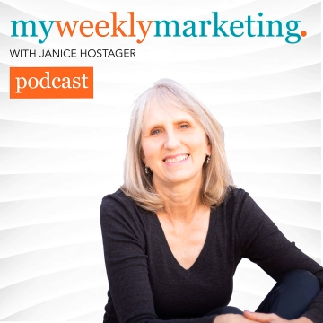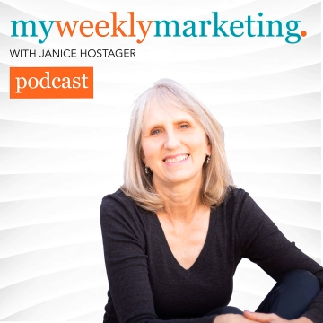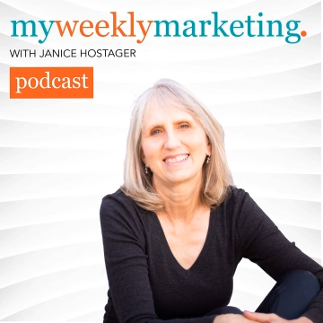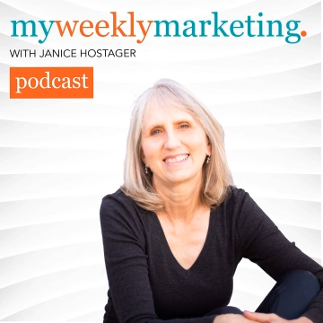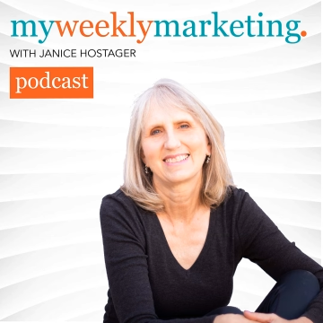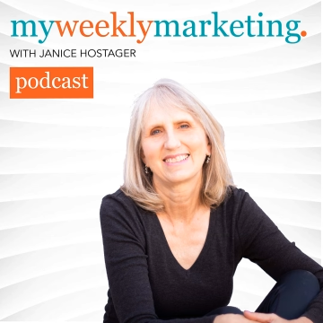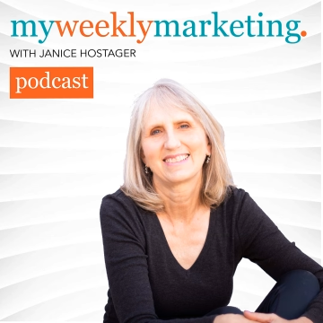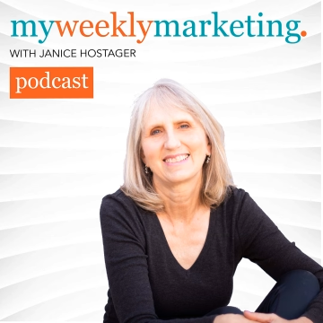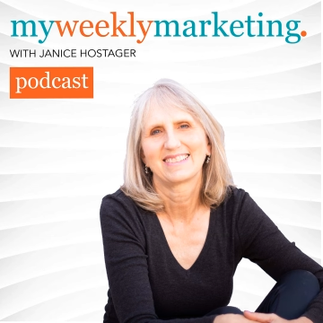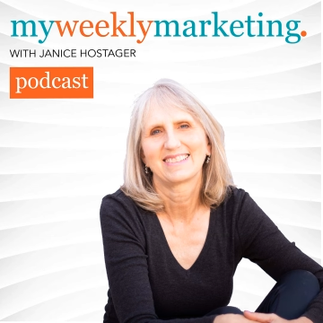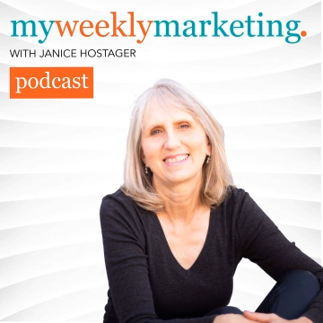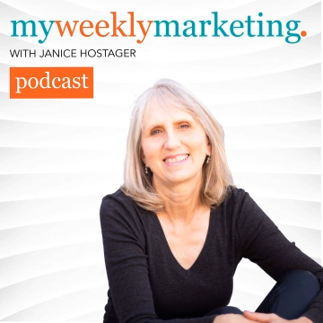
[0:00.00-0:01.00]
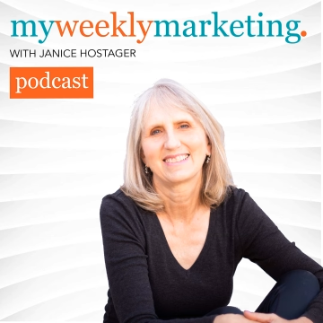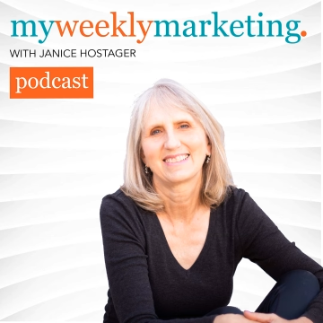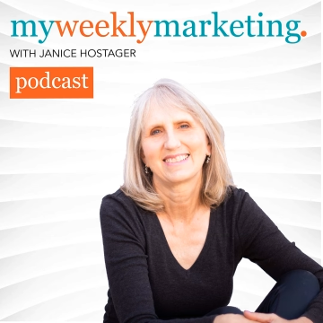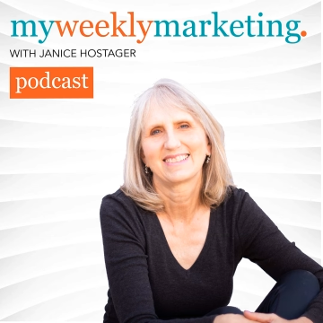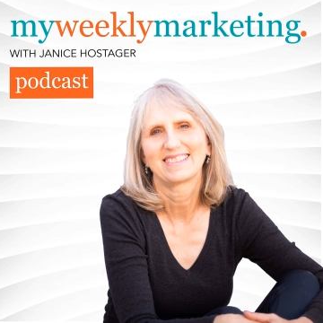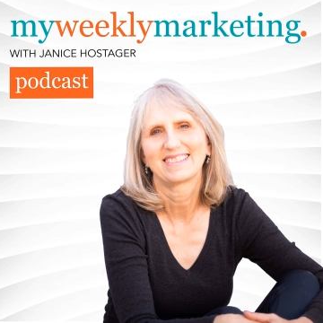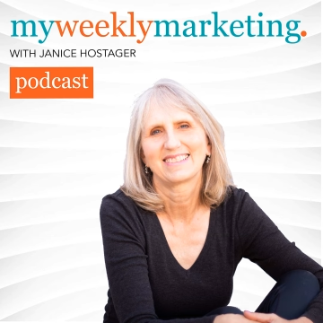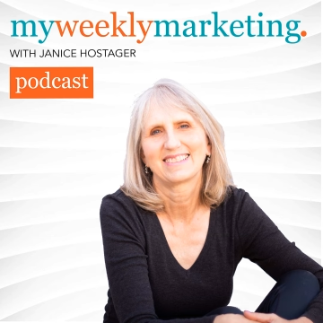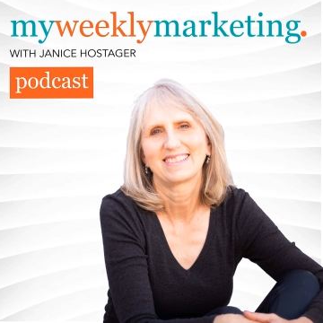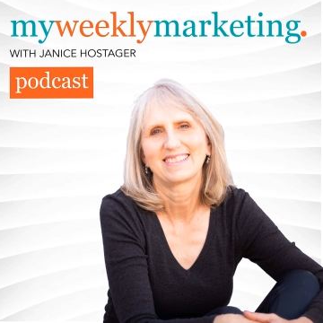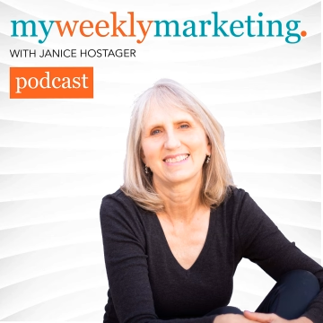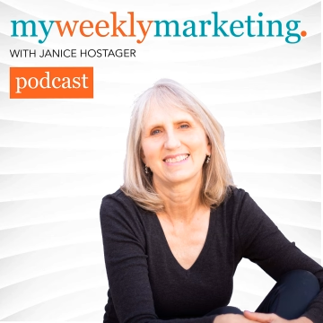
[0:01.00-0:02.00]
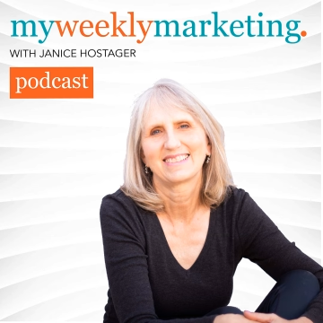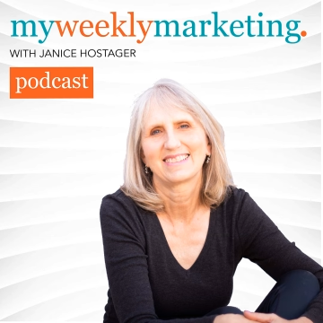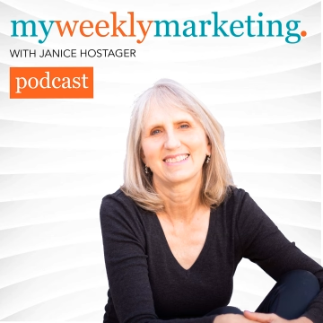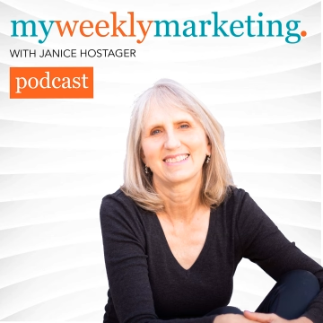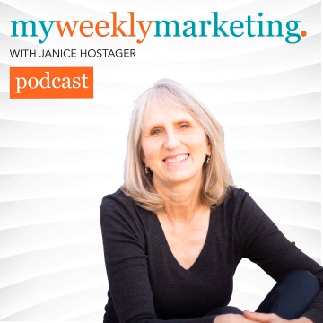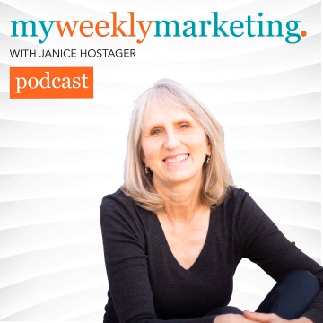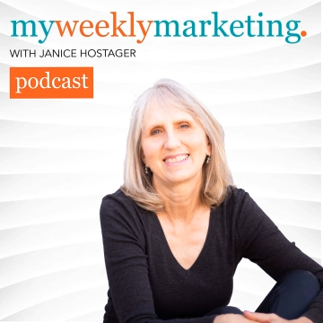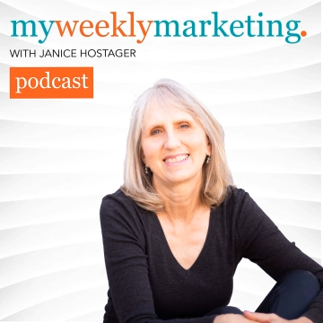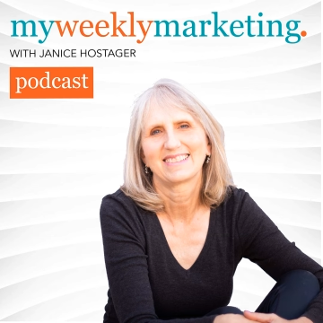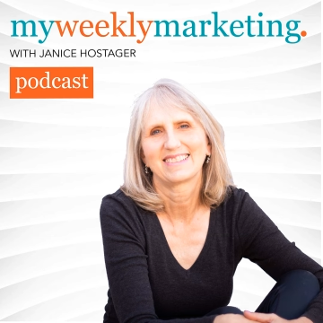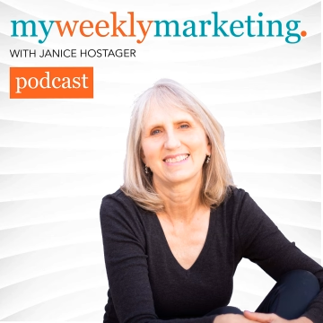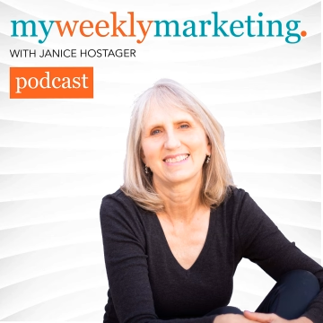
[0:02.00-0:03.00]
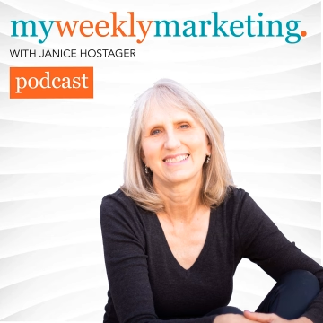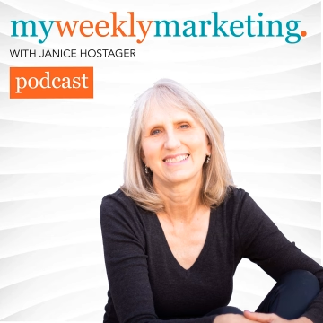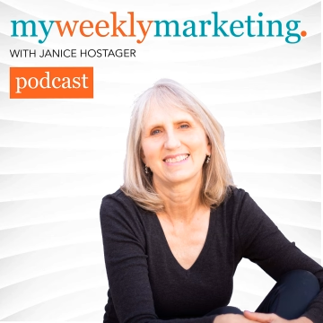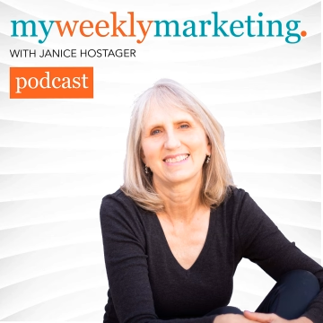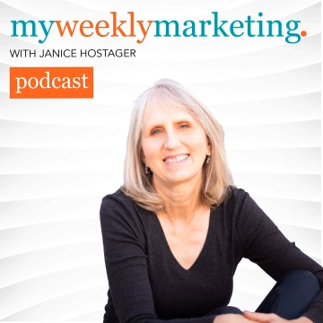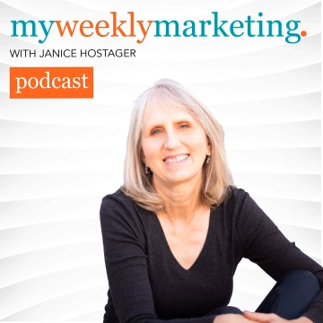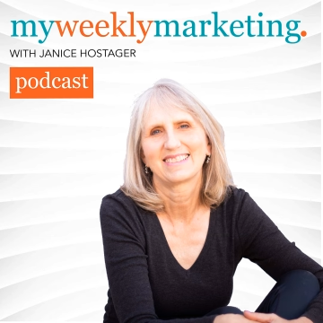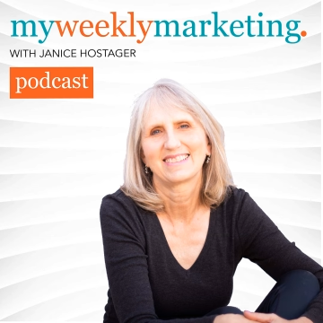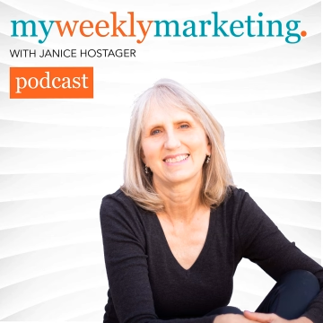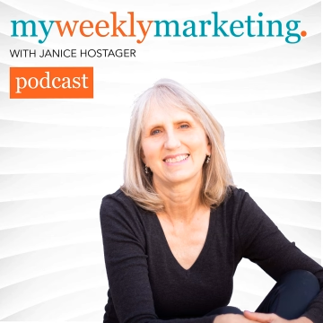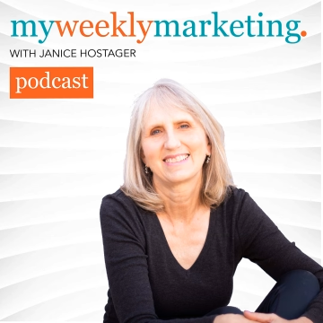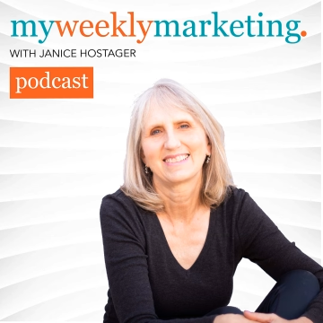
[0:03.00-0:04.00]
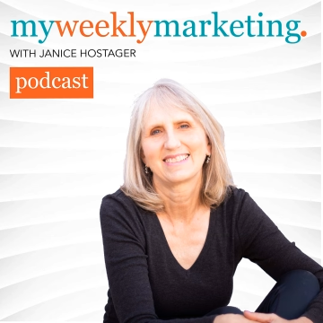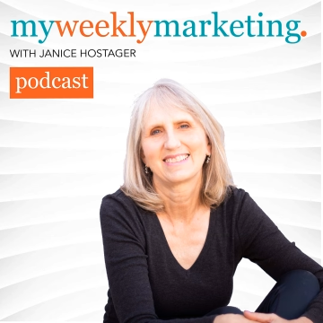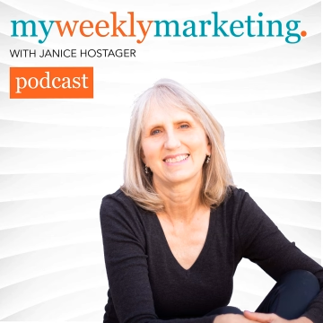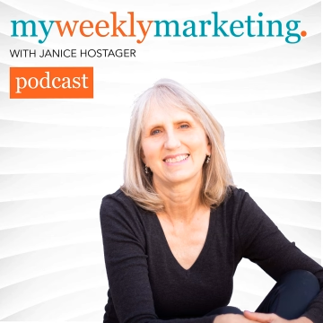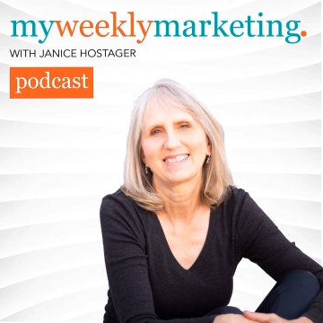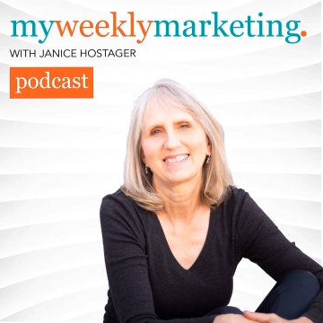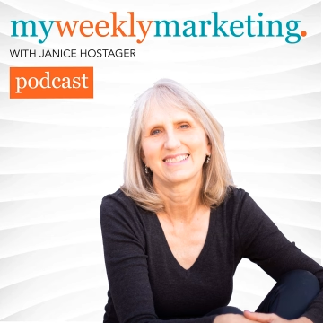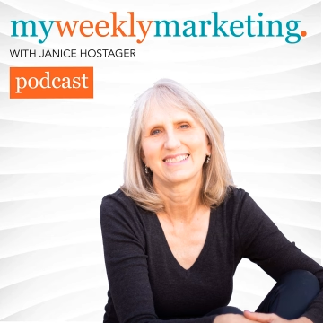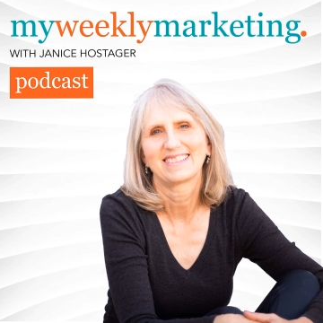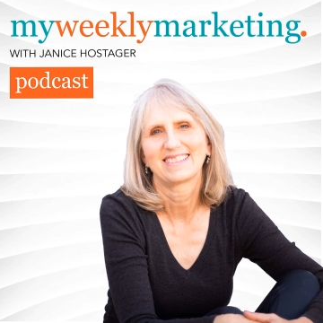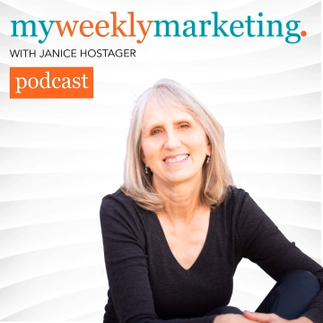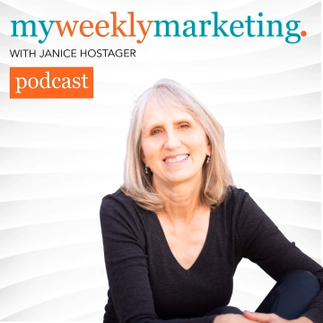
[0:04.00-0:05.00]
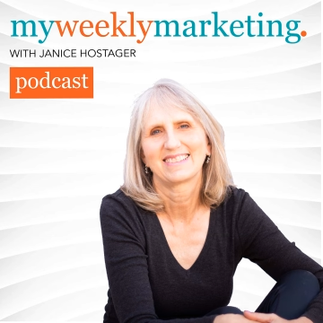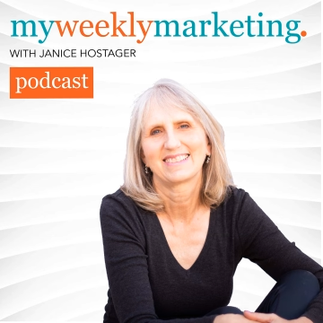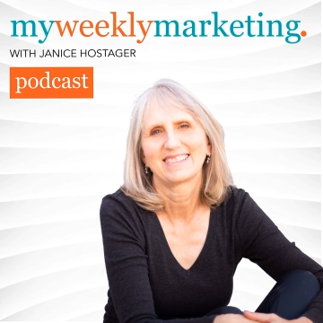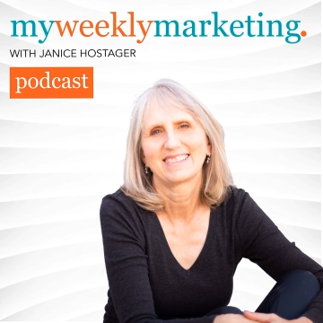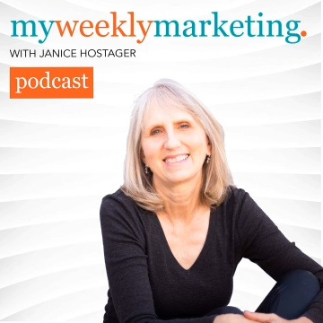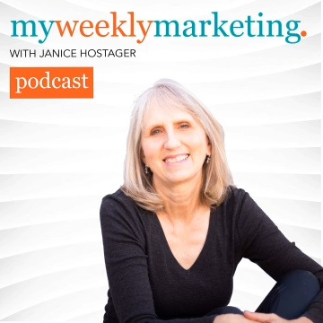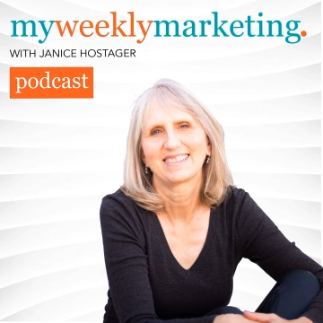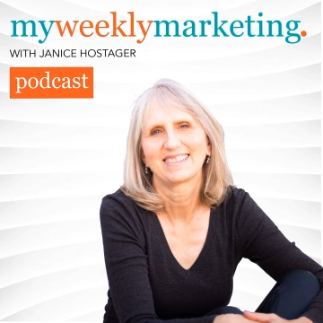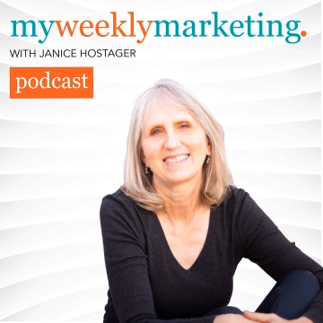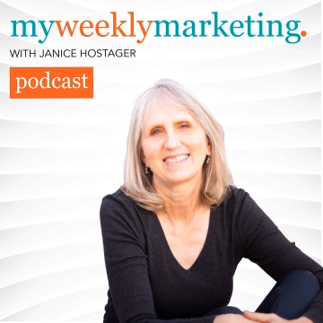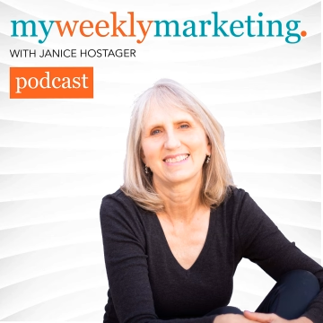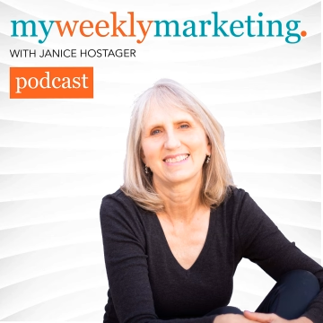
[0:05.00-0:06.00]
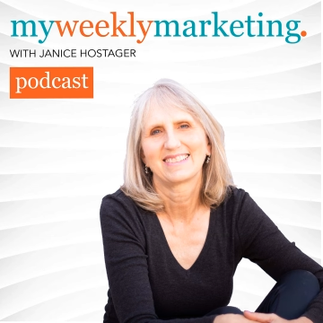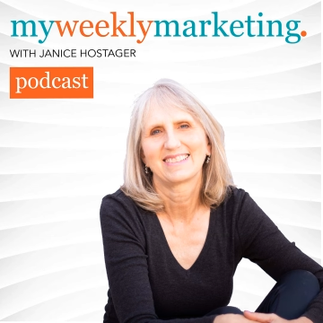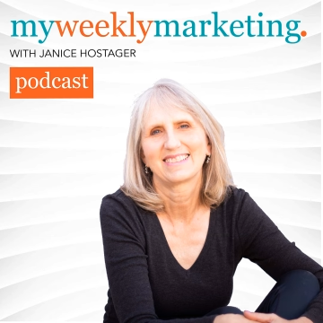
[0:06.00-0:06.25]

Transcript: The face doesn't move, so there is nothing to read.